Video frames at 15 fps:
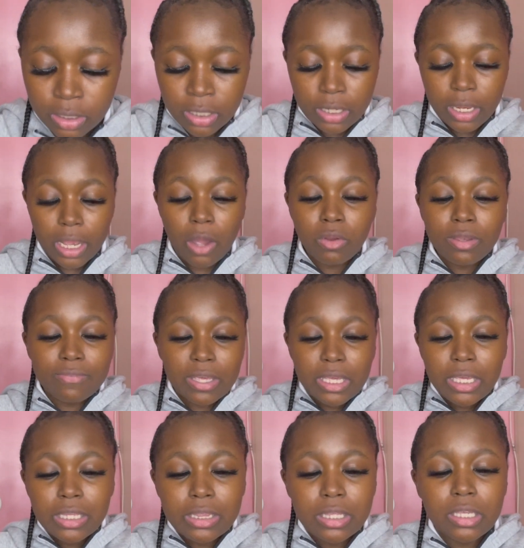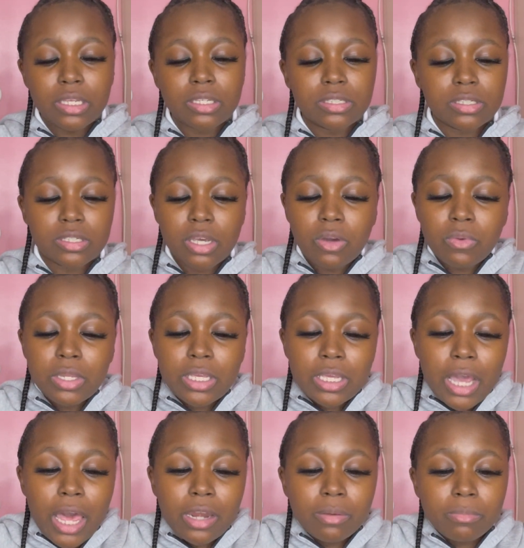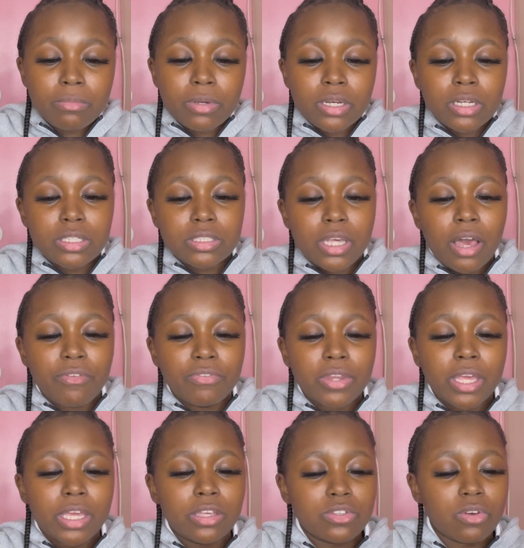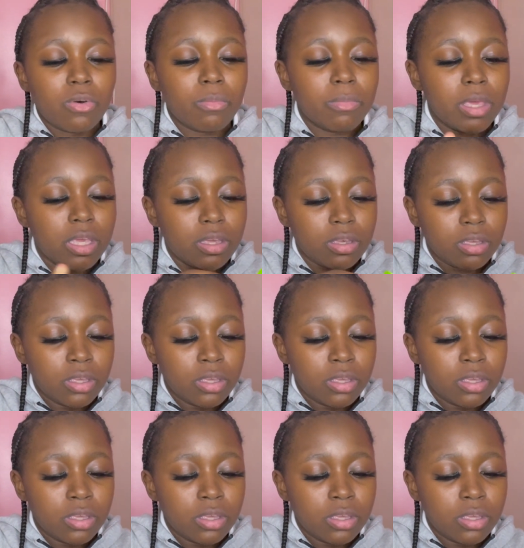Like, I don't even eat these. I only got them because I feel like it's gonna make.